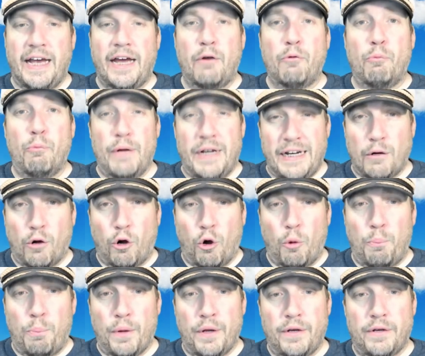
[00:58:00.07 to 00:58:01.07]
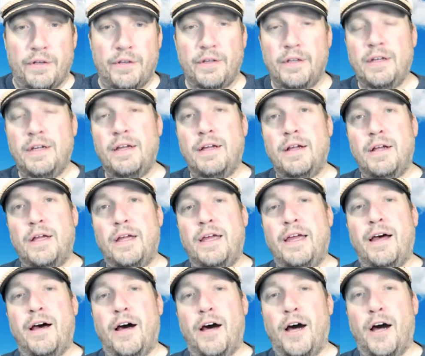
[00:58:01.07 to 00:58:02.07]
had reopened.
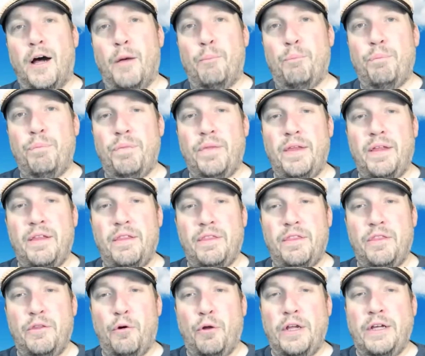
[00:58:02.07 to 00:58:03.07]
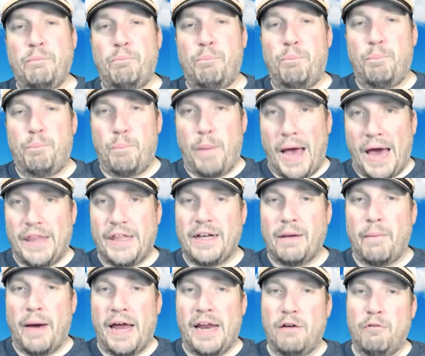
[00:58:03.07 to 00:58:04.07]
The only bad thing
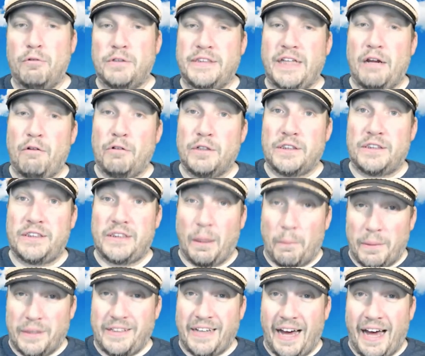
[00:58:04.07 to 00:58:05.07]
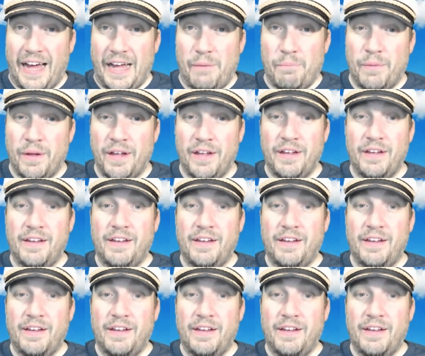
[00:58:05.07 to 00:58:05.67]
about it was that it was summertime,